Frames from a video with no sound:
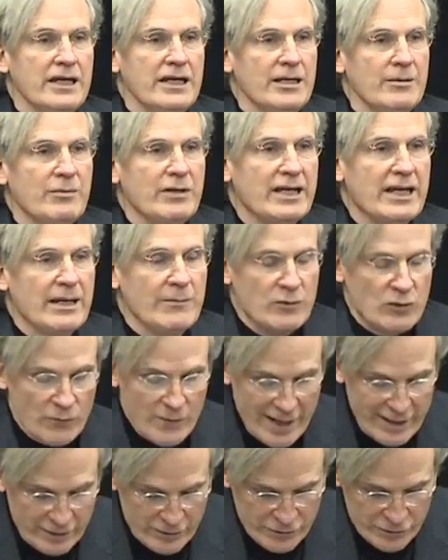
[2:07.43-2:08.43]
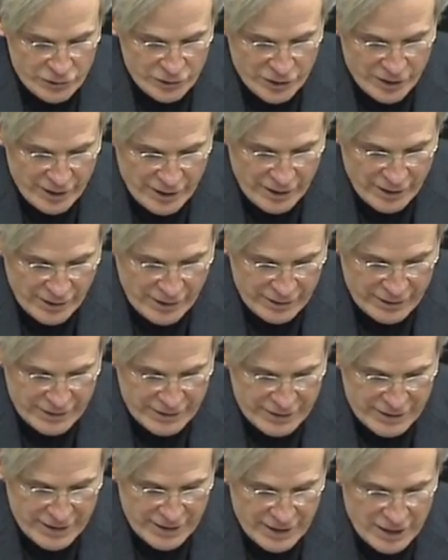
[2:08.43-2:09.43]
he became director, chair, and
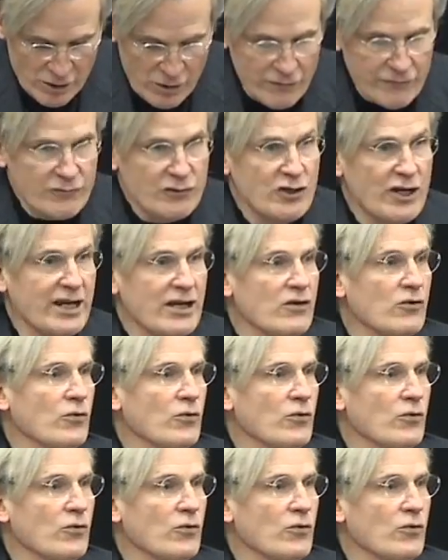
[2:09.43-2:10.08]
CEO of J.